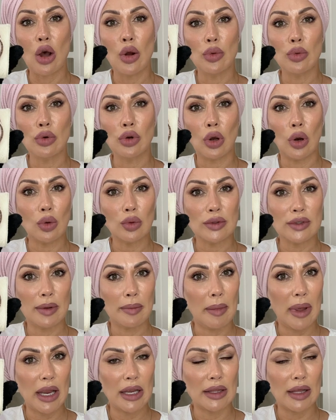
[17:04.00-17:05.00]
own gold to
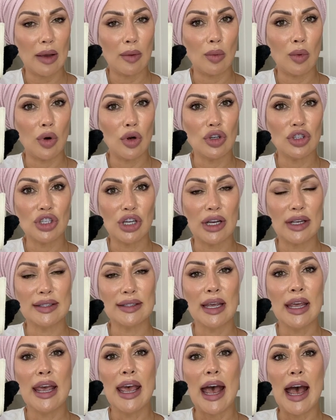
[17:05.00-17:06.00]
make their
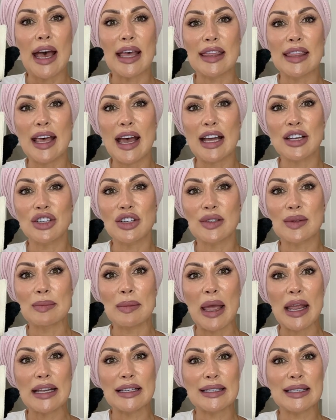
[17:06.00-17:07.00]
watches, and that just
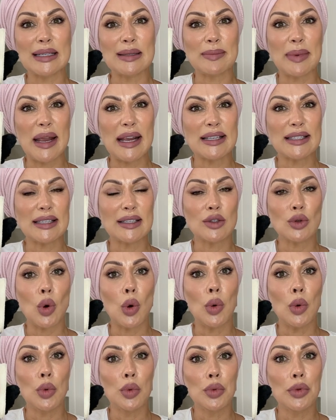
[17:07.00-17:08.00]
makes these pieces
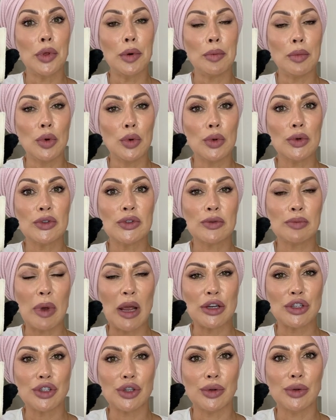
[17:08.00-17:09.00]
all the more
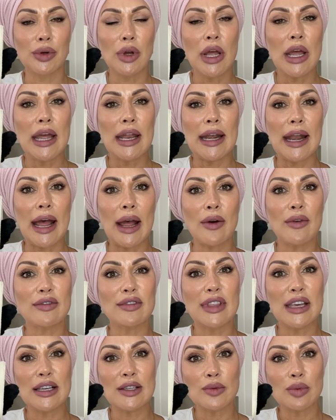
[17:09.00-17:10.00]
special. Now,
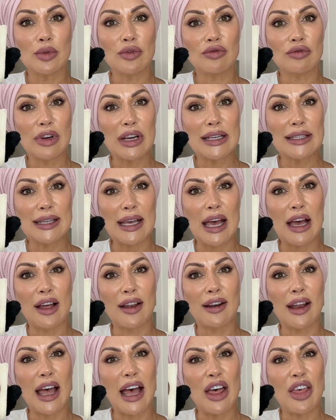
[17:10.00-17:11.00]
this would
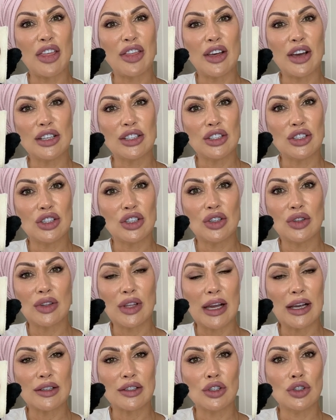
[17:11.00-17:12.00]
retail at
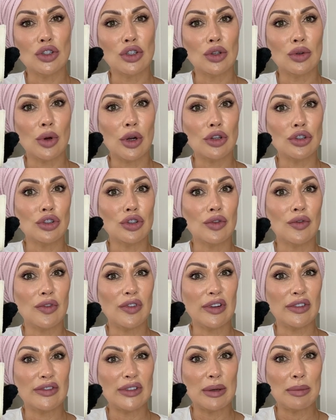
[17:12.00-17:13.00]

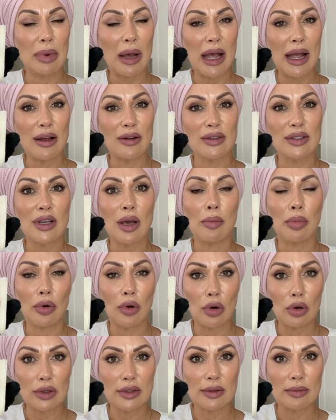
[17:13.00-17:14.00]
£32,250
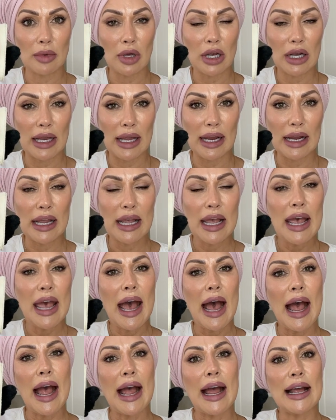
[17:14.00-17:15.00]
approximately,
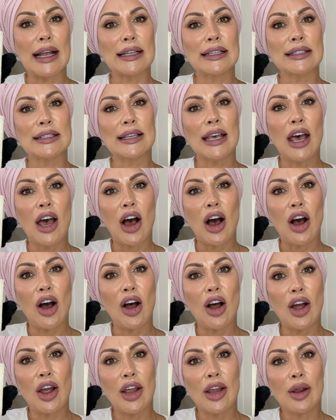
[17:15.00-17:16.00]
and
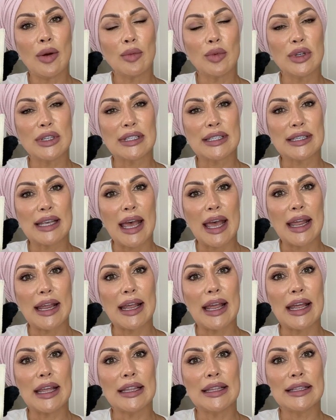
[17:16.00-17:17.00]
I would say
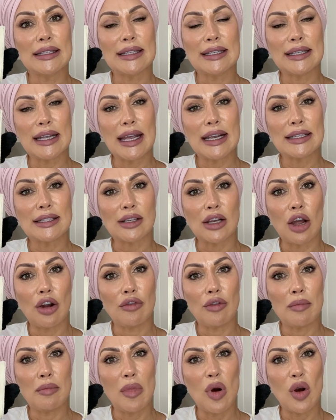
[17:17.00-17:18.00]
in today's
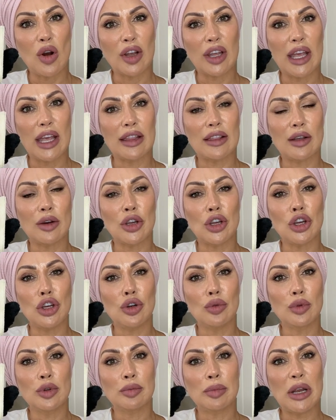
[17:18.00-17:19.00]
current market that
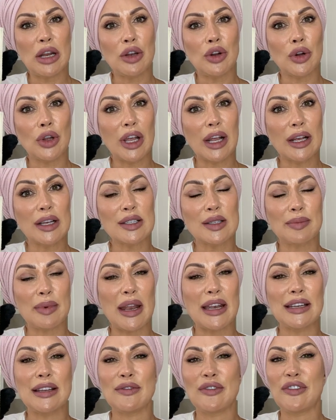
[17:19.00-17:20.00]
you would be looking at
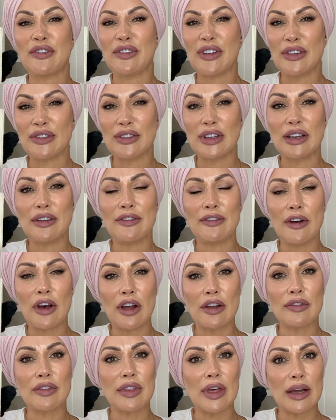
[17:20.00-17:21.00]
spending
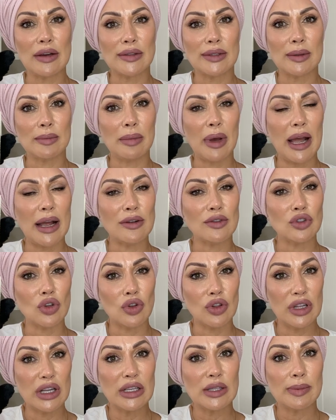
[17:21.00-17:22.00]
£55,000
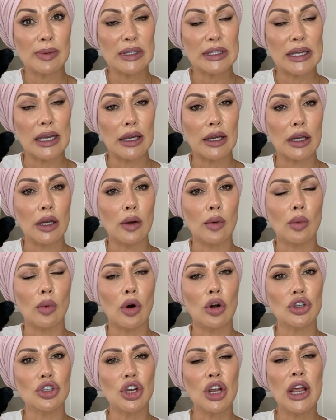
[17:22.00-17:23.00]
on this particular
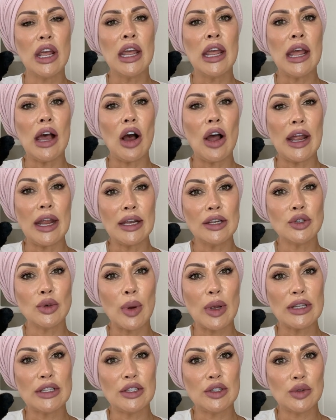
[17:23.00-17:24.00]
watch in
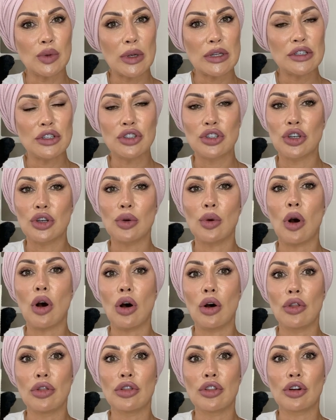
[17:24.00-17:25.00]
2022
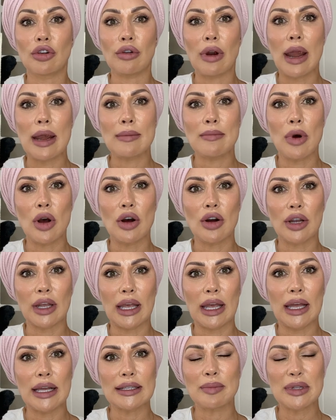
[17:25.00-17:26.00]
on the grey
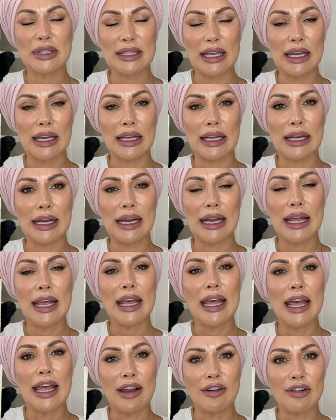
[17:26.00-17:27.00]
market, particularly
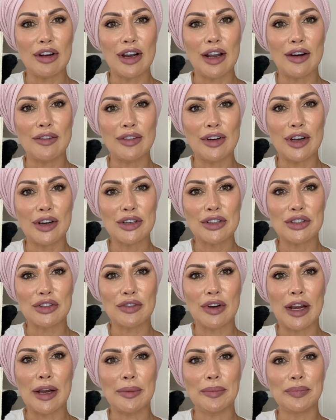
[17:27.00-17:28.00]
here at Love
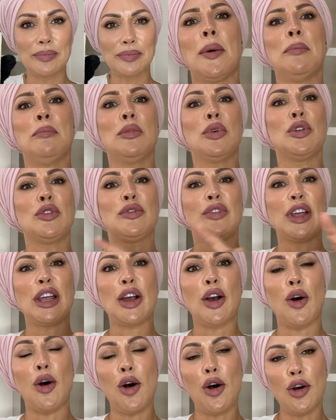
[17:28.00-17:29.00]
Luxury.
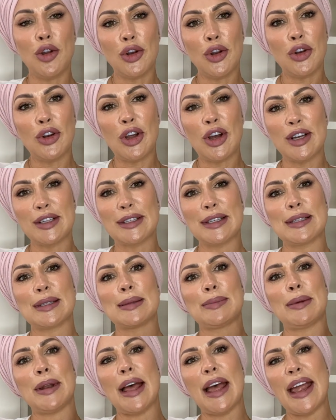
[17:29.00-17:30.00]
Moving on our
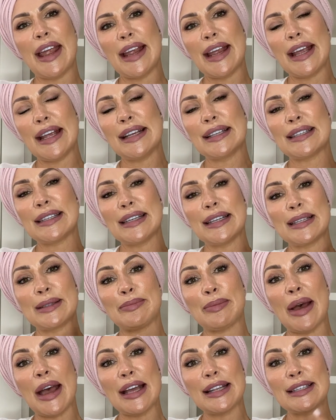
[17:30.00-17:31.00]
display is this
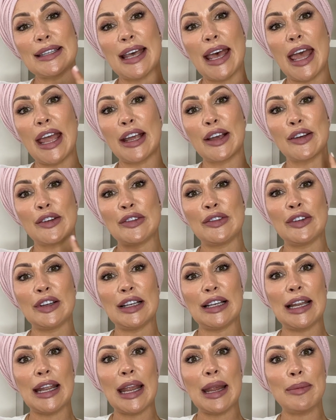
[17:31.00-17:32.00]
Patek
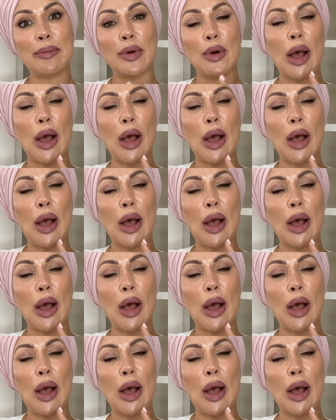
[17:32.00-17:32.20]
Philippe